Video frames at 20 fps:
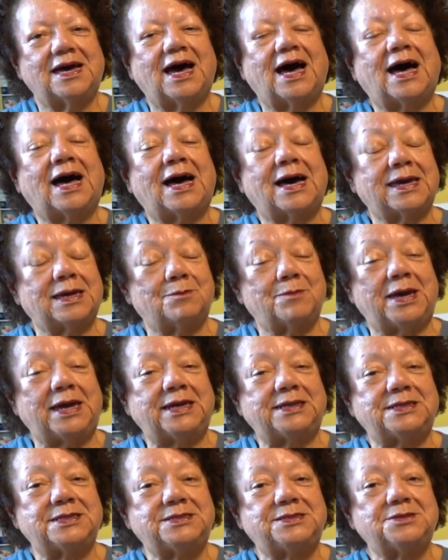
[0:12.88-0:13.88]
I am
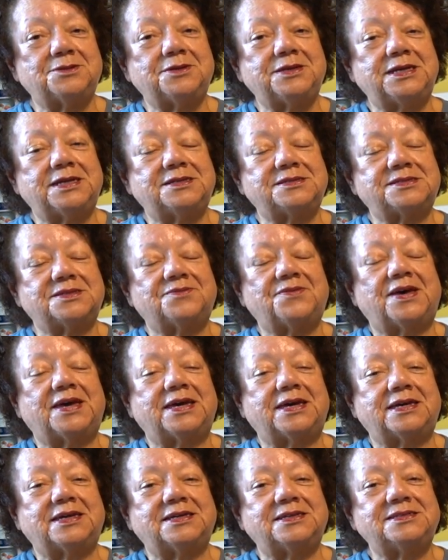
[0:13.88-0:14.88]
82 years of
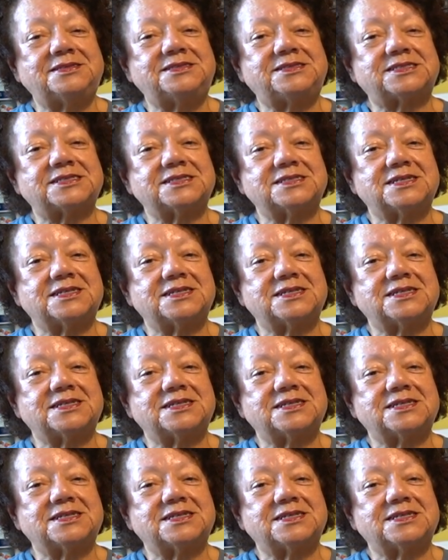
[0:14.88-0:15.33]
age.